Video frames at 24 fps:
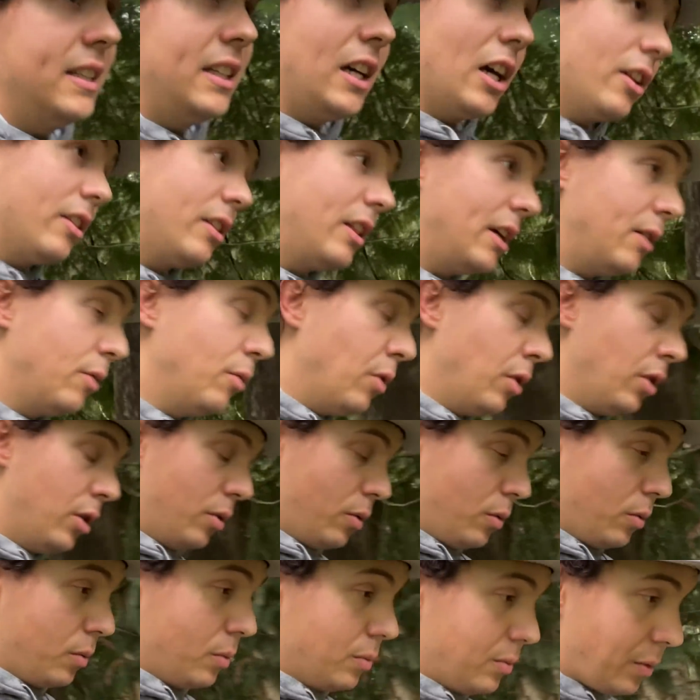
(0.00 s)
the other thing
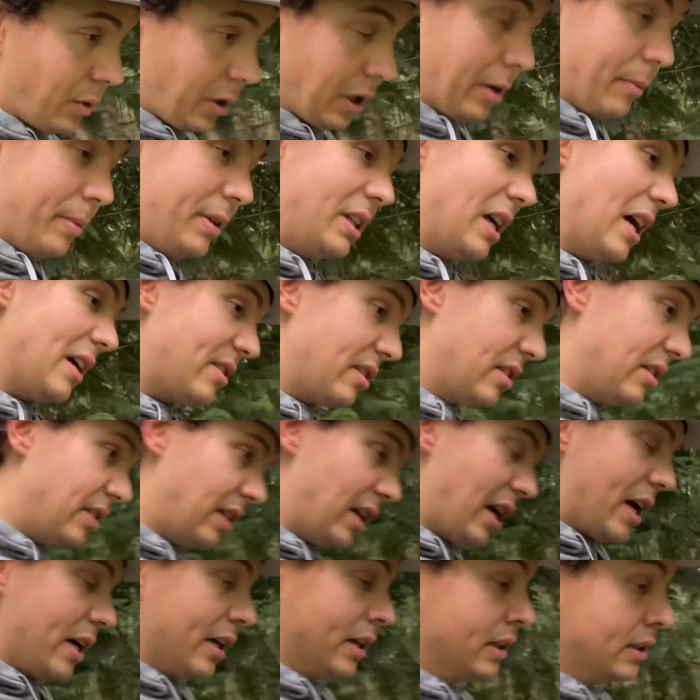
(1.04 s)
we're going to be testing
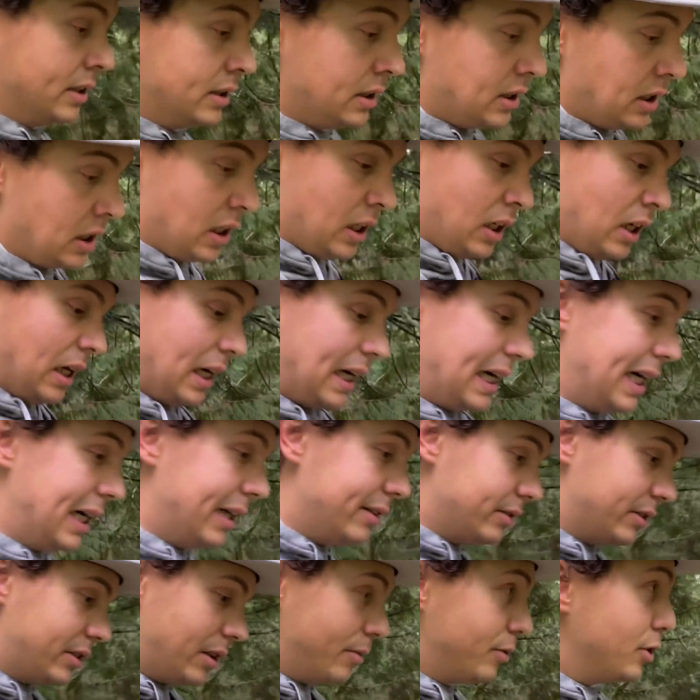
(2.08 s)
today
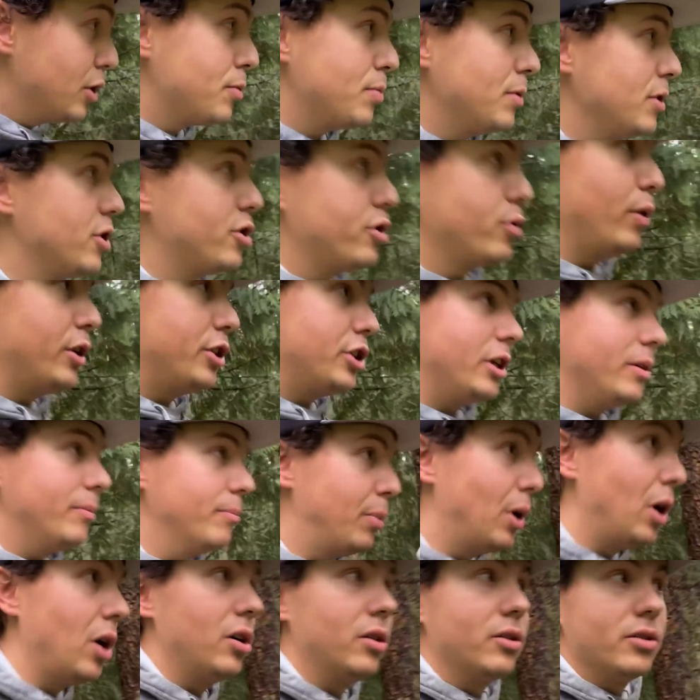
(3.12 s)
is I've just been switching
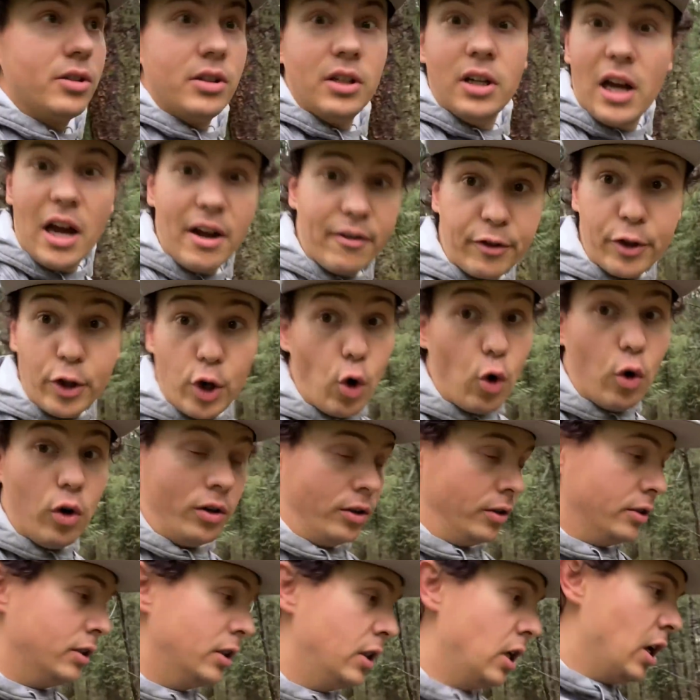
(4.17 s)
balls every hole.
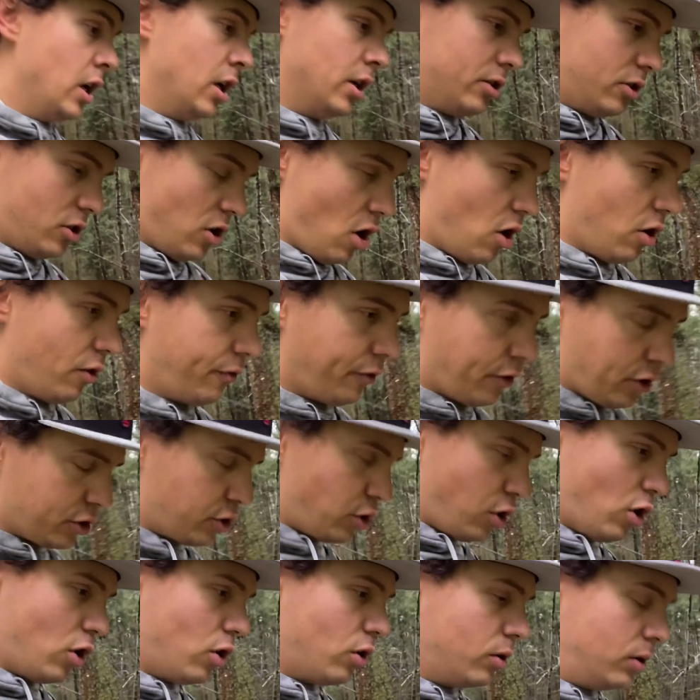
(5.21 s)
So first
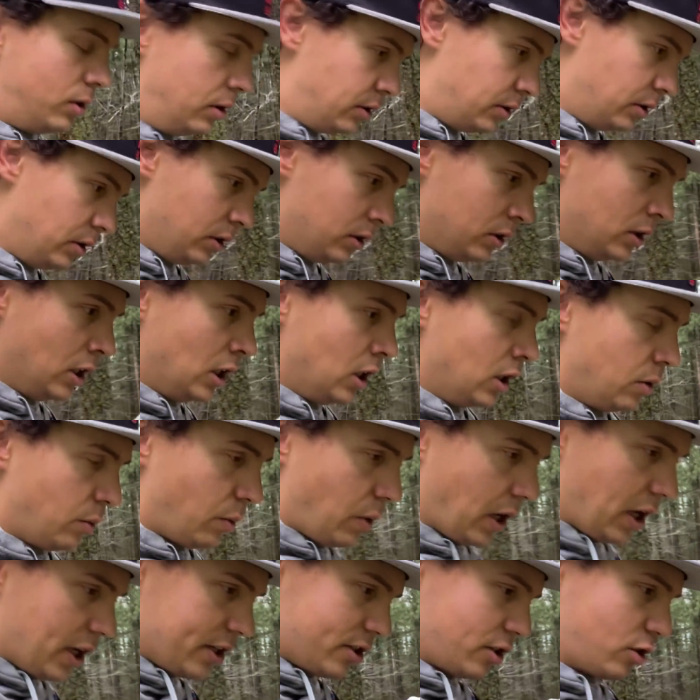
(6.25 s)
hole
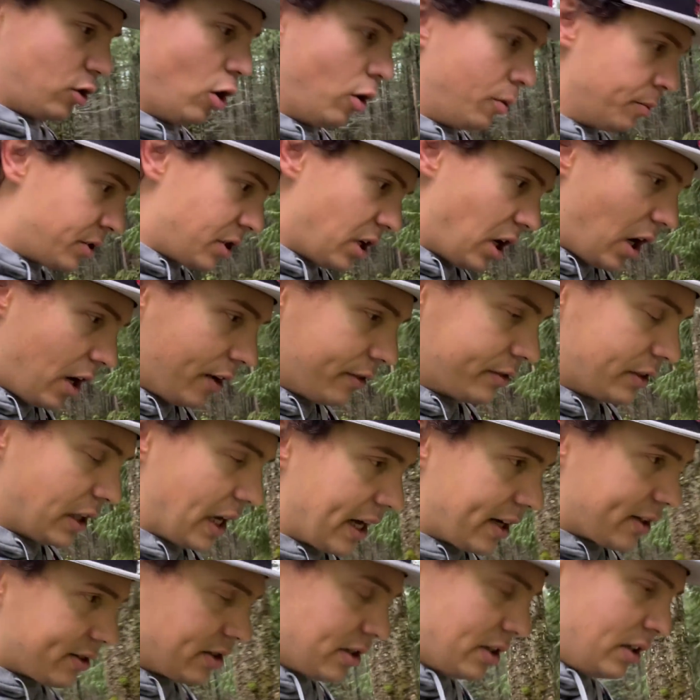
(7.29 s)
was a Chrome Soft
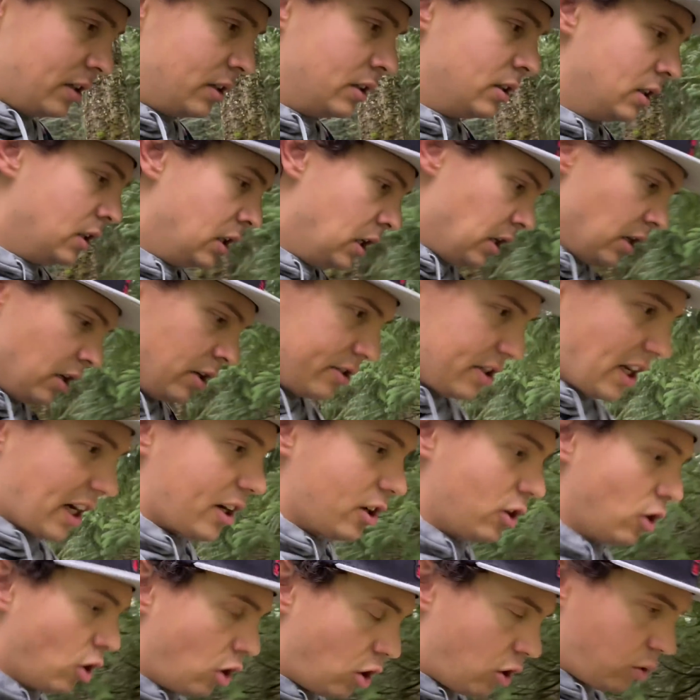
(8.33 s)
X,
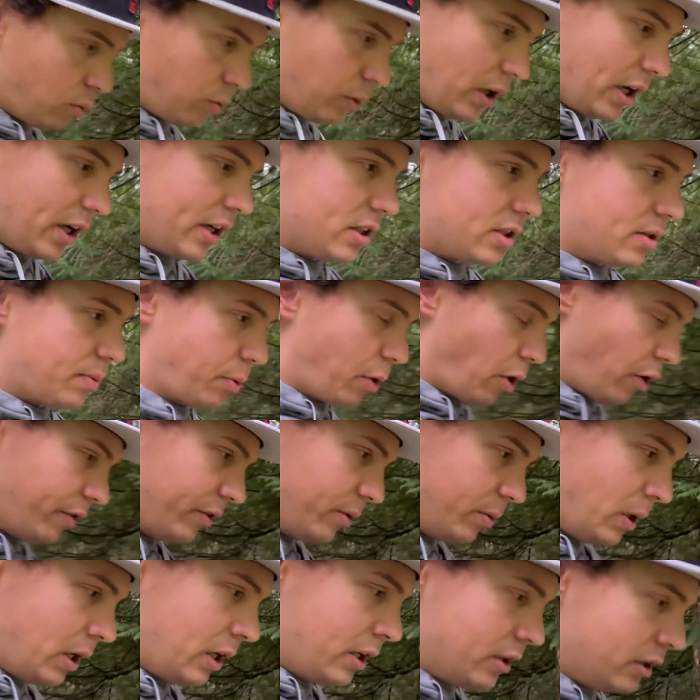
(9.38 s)
second hole was Pro
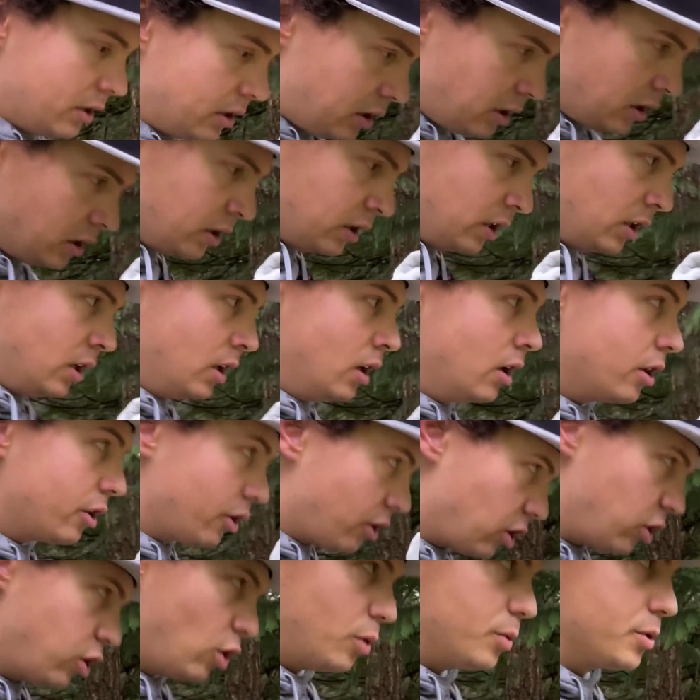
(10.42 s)
V1,
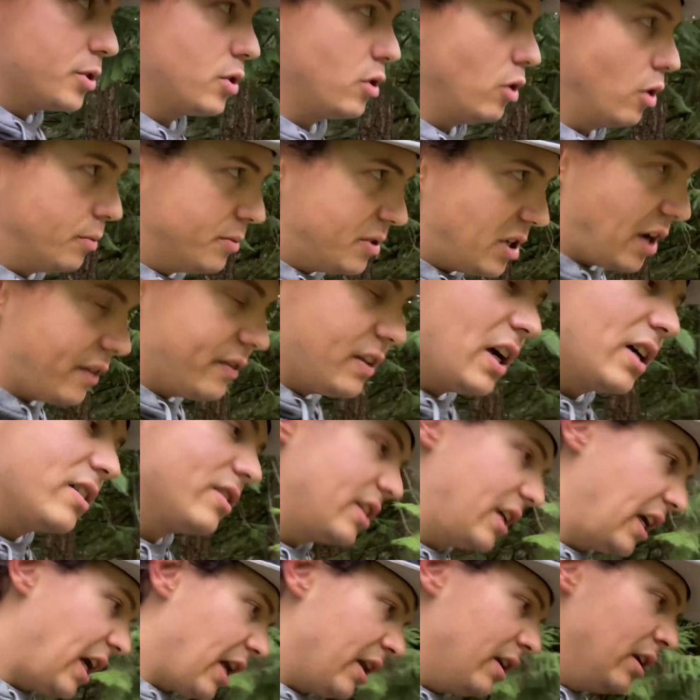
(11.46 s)
third hole was a Chrome Soft X
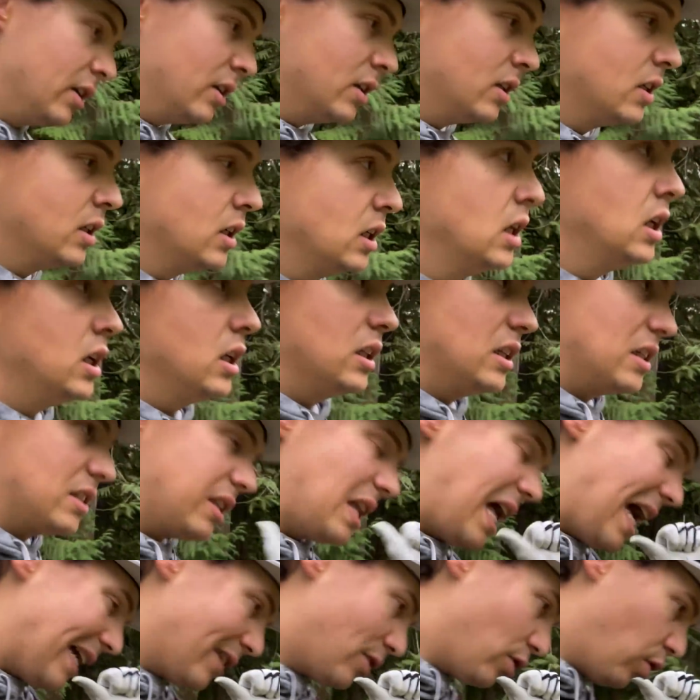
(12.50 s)
again. This
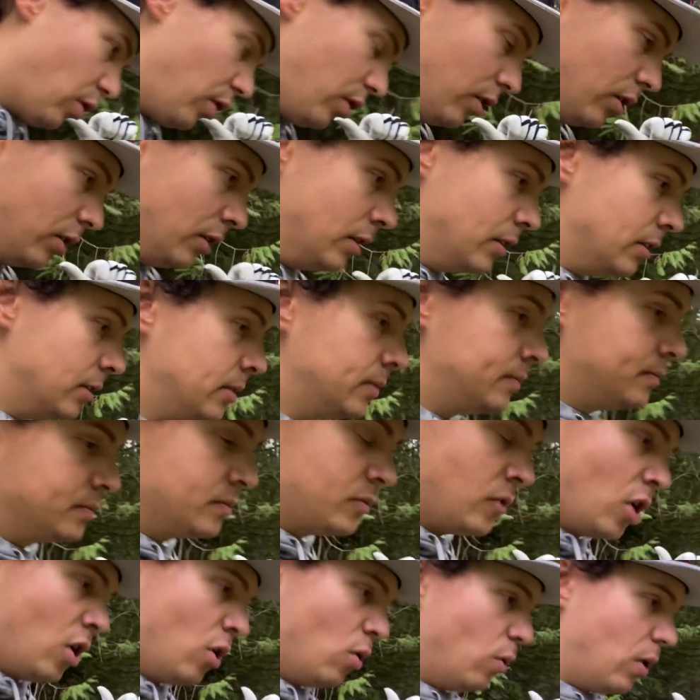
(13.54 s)
last hole
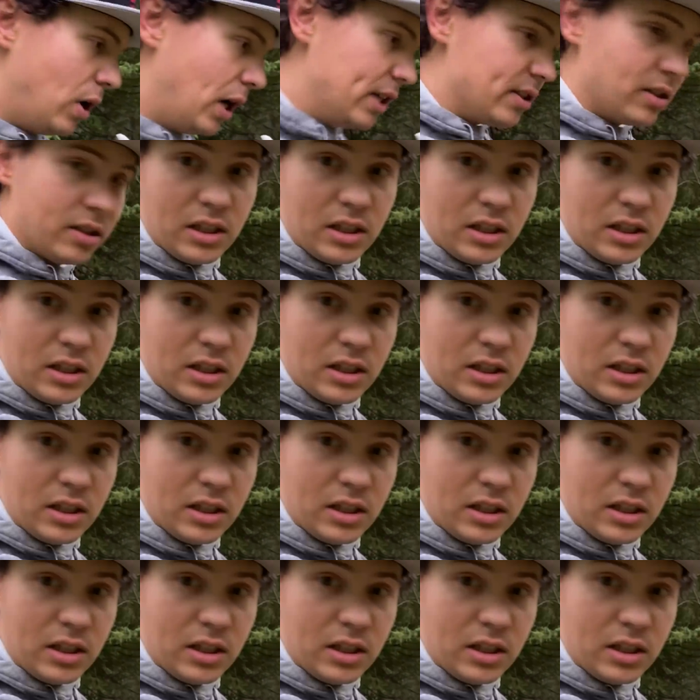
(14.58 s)
was a